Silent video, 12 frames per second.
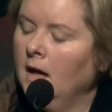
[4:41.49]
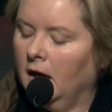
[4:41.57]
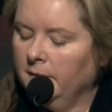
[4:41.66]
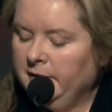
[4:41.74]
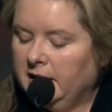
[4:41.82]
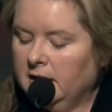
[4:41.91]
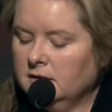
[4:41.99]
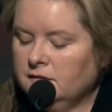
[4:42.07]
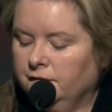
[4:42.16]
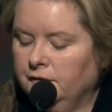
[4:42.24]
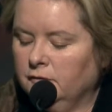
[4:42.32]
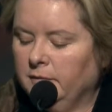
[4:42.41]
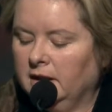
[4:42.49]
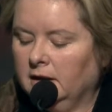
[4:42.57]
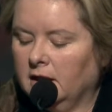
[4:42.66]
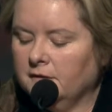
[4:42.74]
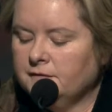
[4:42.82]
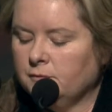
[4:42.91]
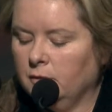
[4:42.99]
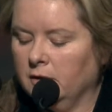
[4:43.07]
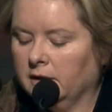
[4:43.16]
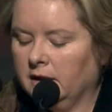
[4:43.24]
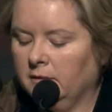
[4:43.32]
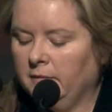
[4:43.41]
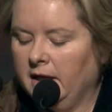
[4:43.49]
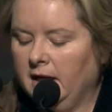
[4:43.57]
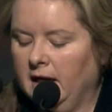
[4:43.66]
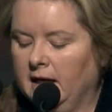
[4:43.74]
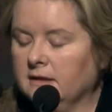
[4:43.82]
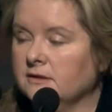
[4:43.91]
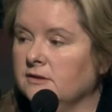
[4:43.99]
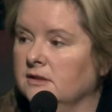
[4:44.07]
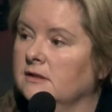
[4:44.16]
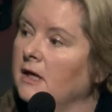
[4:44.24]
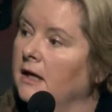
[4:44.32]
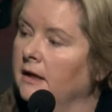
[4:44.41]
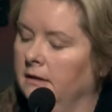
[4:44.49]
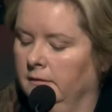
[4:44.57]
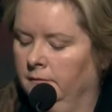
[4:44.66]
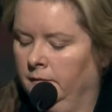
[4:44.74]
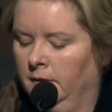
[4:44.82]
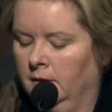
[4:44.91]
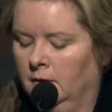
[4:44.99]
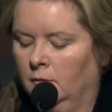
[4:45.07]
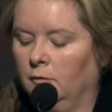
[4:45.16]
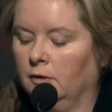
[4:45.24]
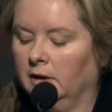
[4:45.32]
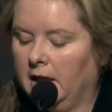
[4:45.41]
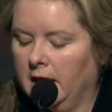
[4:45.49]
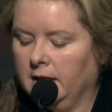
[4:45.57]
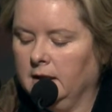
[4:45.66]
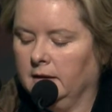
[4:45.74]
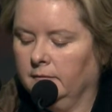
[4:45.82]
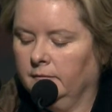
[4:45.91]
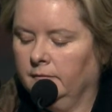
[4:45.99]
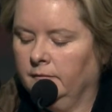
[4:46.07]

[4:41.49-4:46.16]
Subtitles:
I began to feel my life's work and my heart's desire were aligning.